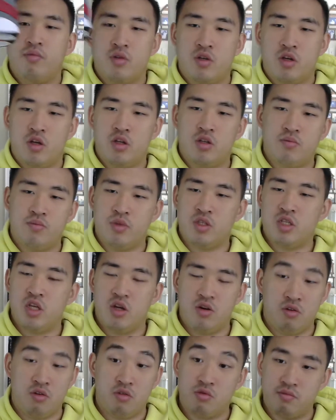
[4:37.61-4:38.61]
good
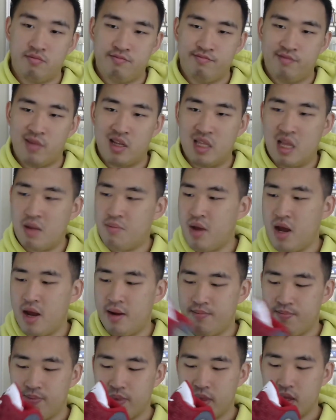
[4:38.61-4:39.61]
materials, not that
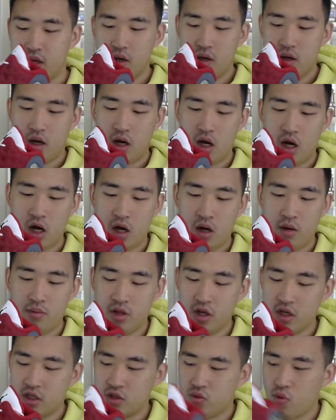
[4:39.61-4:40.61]
bad.
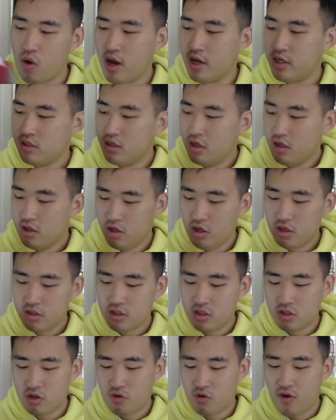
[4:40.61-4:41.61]
Looks
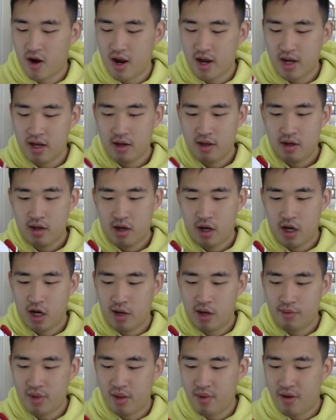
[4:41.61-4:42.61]
is alright.
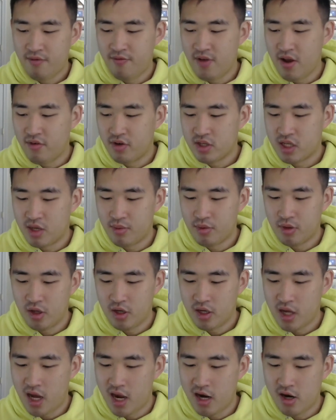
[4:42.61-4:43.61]
Not my favorite type of
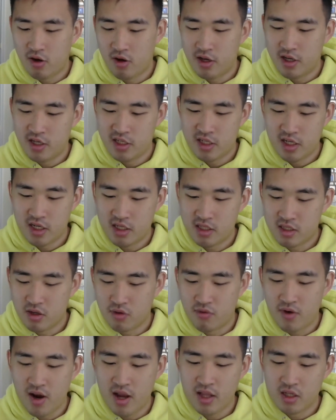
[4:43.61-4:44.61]
look. I don't know. It's just
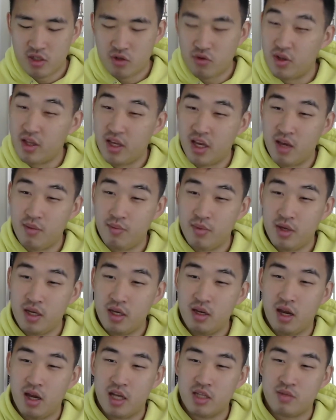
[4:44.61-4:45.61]
the red doesn't really hit
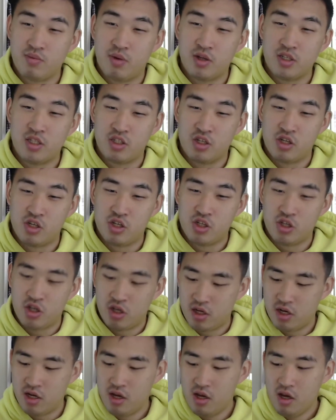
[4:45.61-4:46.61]
me as much as it
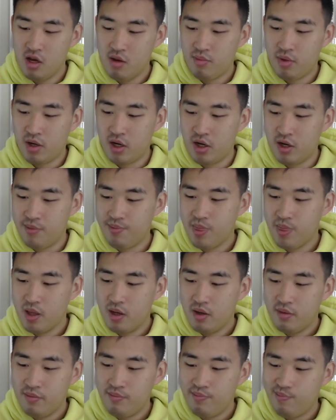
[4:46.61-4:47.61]
should, but
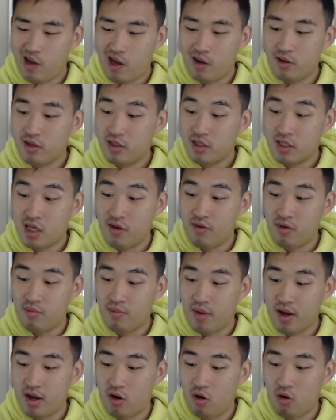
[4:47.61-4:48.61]
I'll just give it
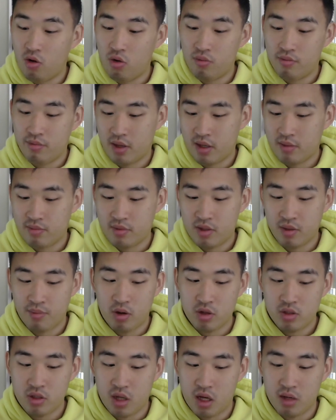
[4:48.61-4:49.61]
my own, like, the
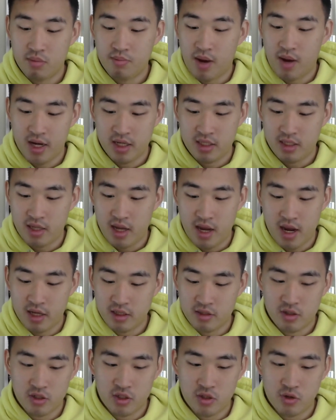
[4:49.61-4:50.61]
most unbiased
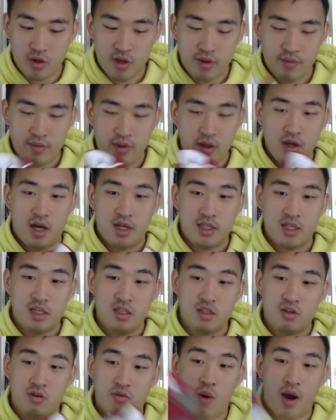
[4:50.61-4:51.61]
answer to it. I
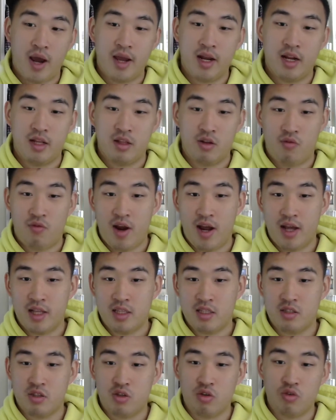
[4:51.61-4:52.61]
think the white and the
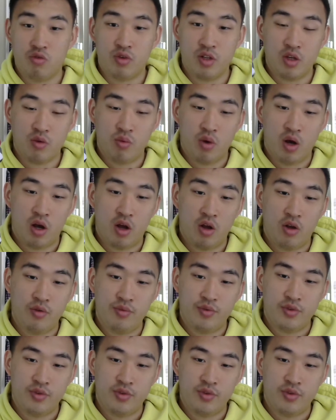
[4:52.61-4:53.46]
reds do really well